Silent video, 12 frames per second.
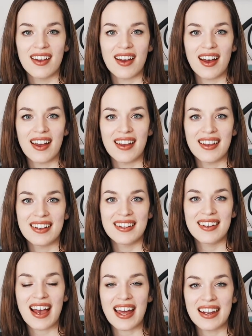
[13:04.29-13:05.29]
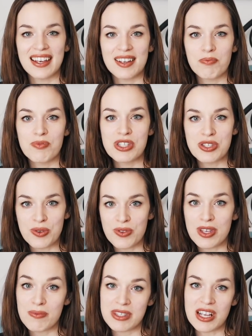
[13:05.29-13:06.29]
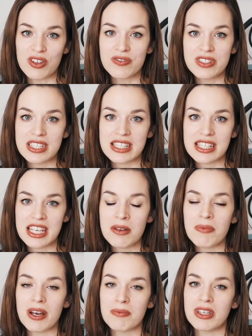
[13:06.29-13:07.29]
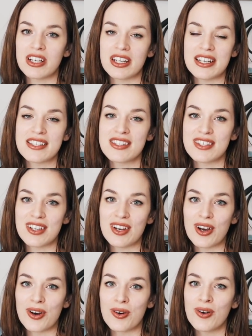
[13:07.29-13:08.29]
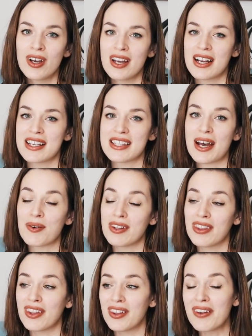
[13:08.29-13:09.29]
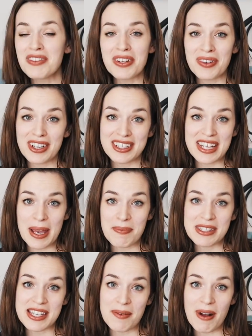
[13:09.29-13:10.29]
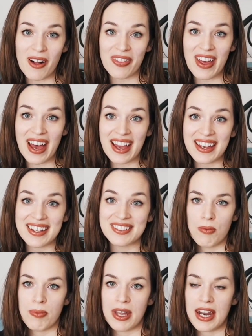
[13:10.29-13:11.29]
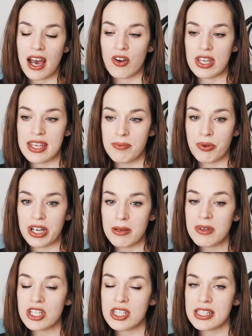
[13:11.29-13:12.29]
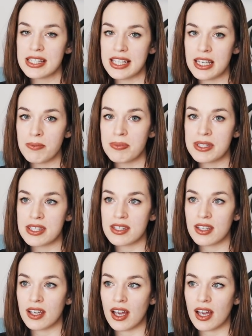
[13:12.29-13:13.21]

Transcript: kind of soothe themselves to sleep. I'm curious to know, because I would love to know your tips about that. But now he pretty much sleeps,